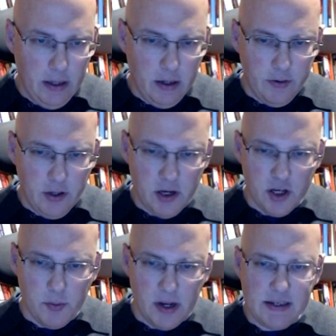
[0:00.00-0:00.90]

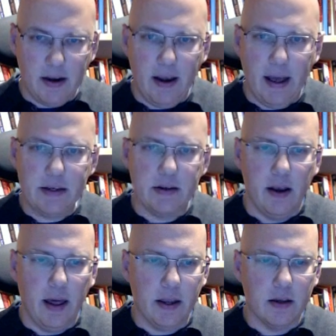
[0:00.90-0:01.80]
International Master
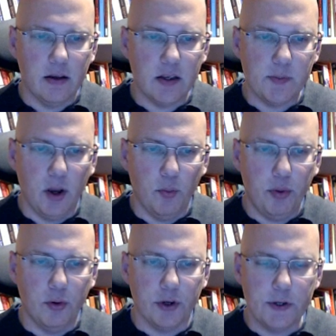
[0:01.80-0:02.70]
Lightlike is my
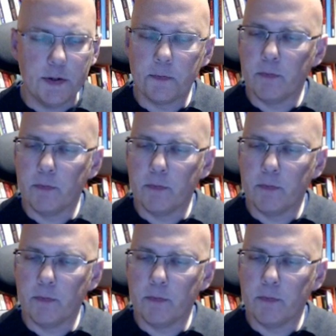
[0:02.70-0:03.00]
opponent.